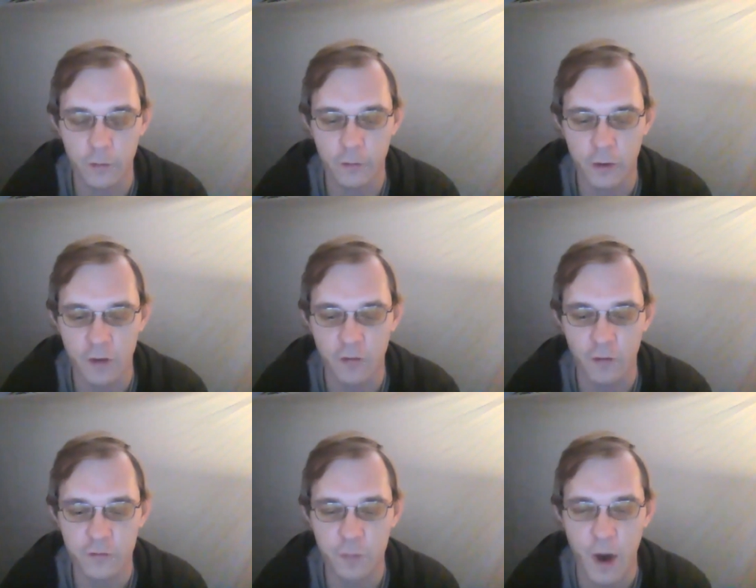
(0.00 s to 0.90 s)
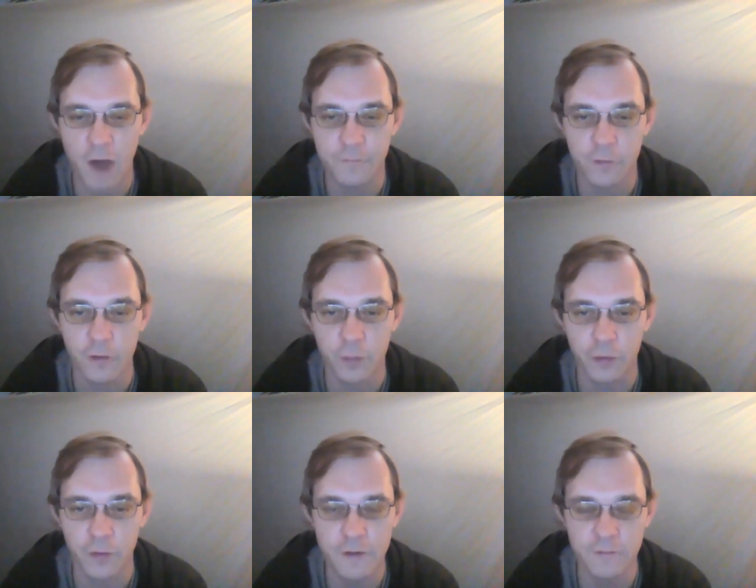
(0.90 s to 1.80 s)
give a spot for the
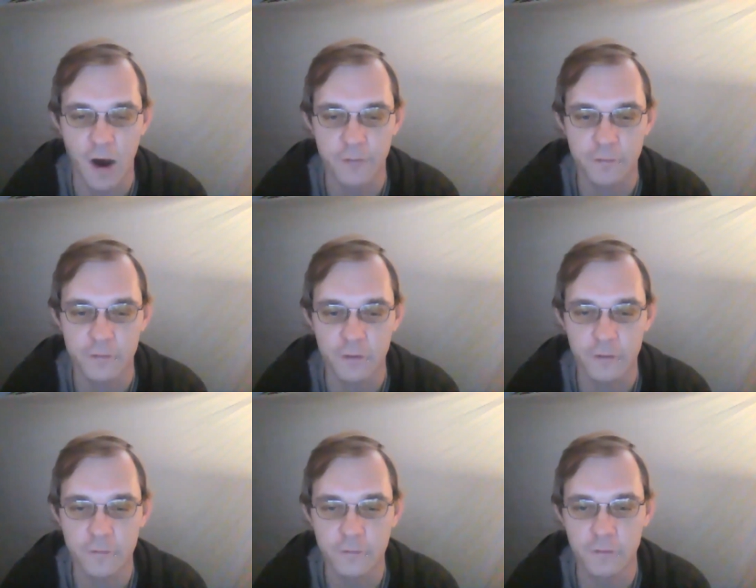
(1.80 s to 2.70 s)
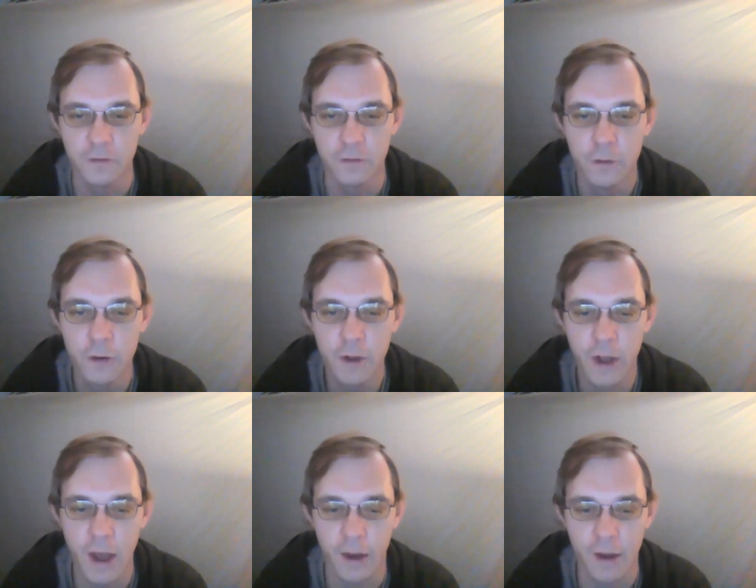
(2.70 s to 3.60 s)
police officers to
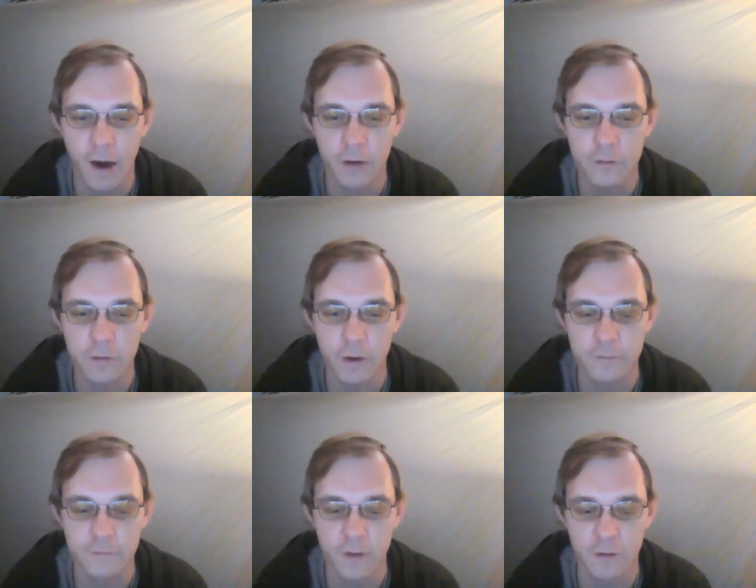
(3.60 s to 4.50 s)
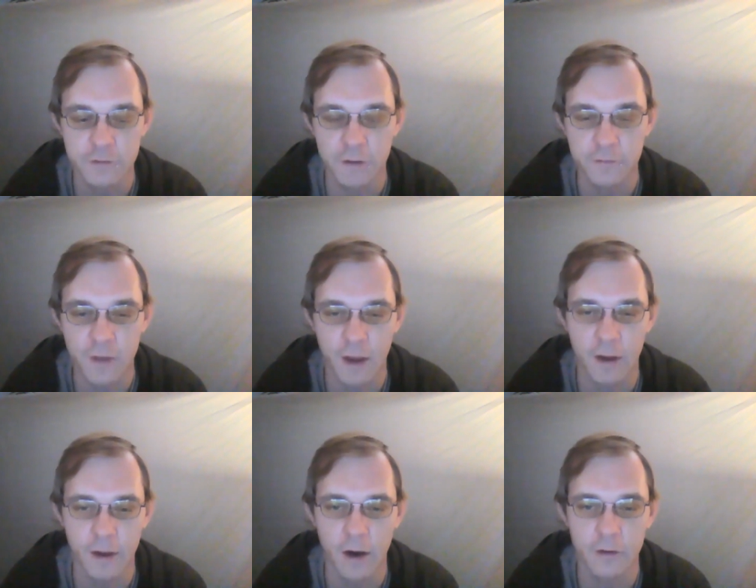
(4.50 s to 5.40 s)
hang out instead of just
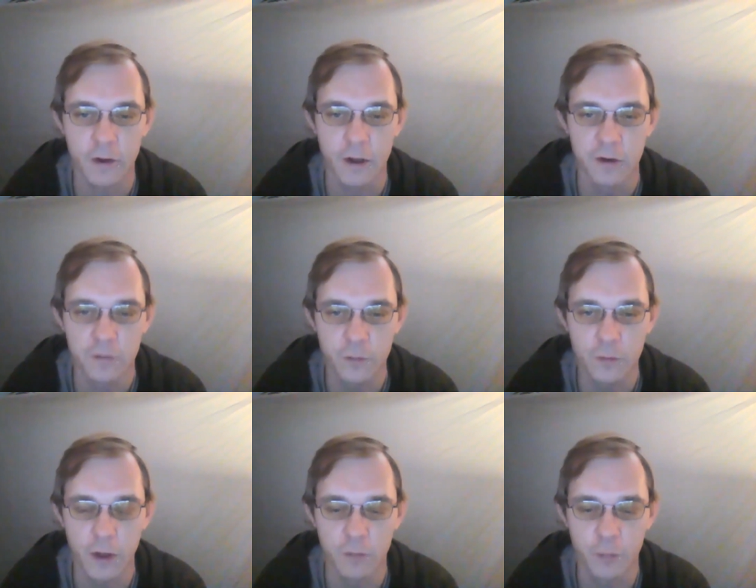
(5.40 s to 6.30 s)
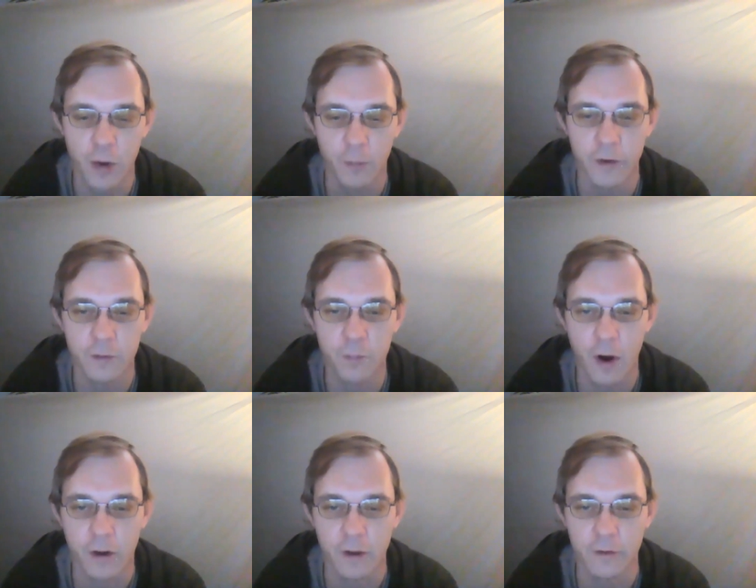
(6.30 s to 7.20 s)
hanging out in public
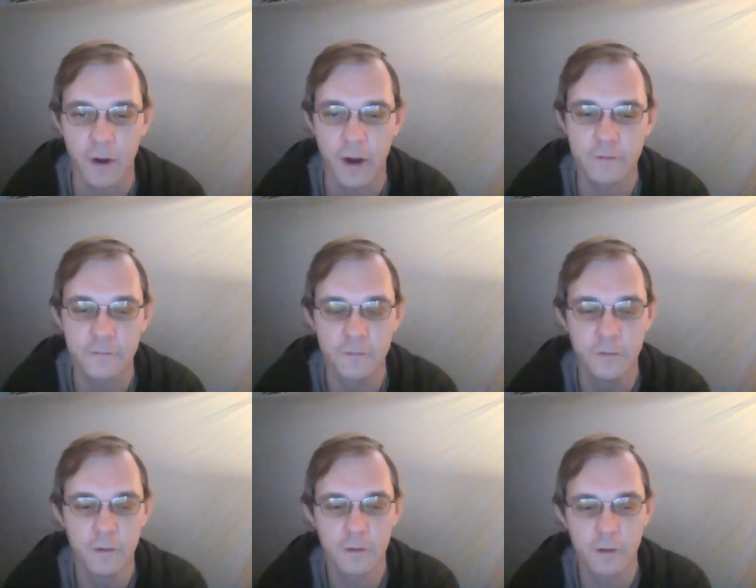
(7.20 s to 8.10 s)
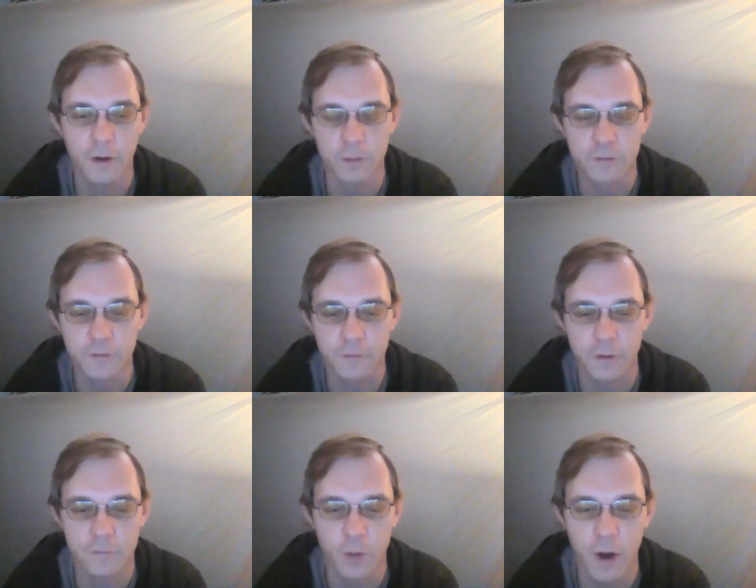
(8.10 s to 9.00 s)
parking lots
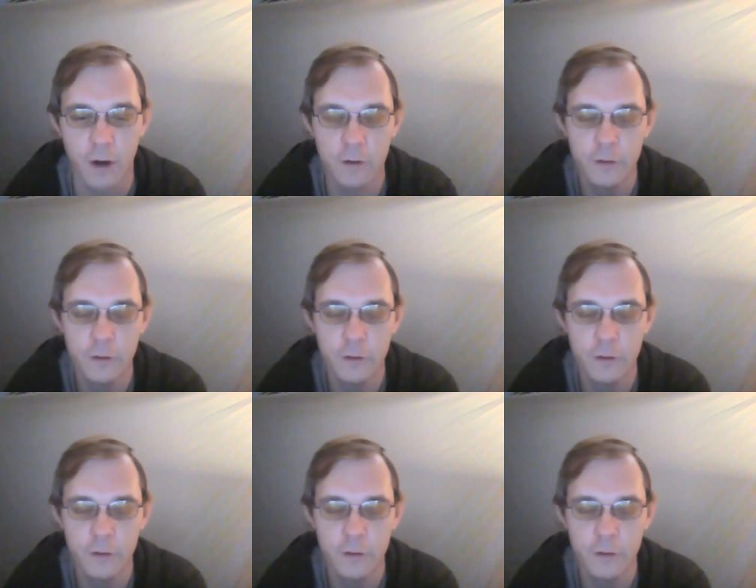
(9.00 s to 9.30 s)
as well.